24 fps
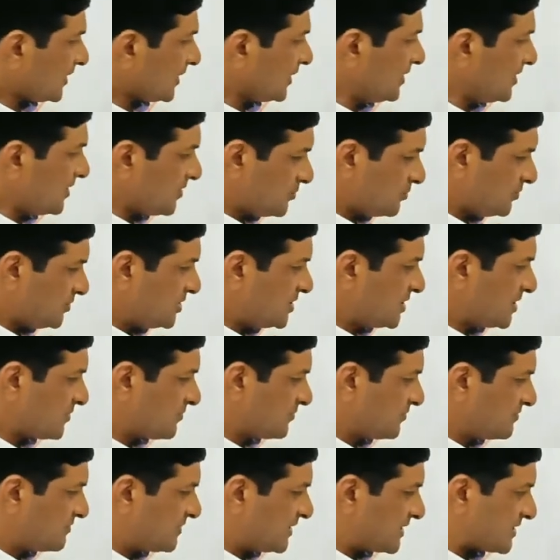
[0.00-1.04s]
Now here
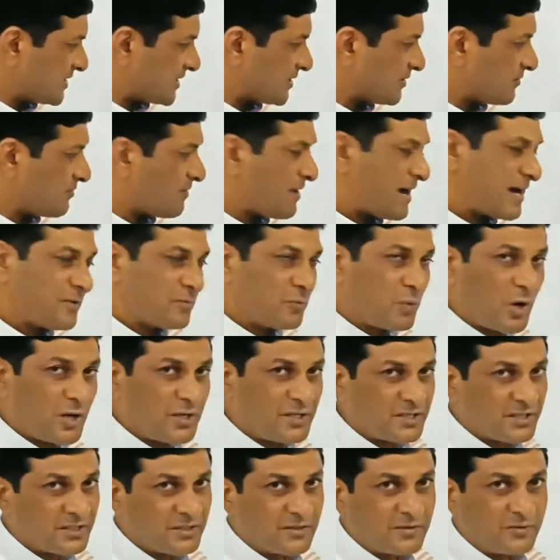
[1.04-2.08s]
we will require
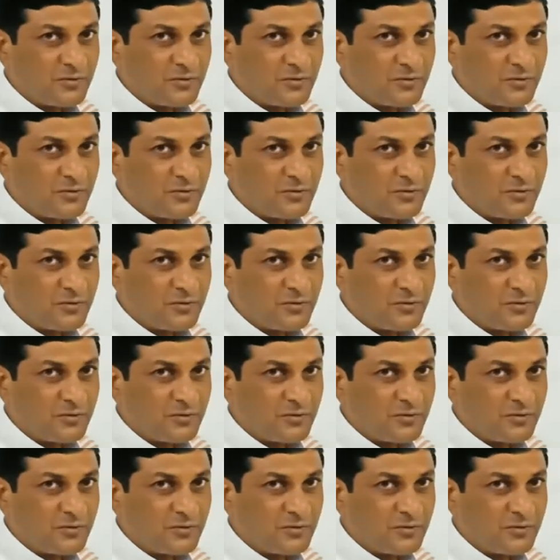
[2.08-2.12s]
what?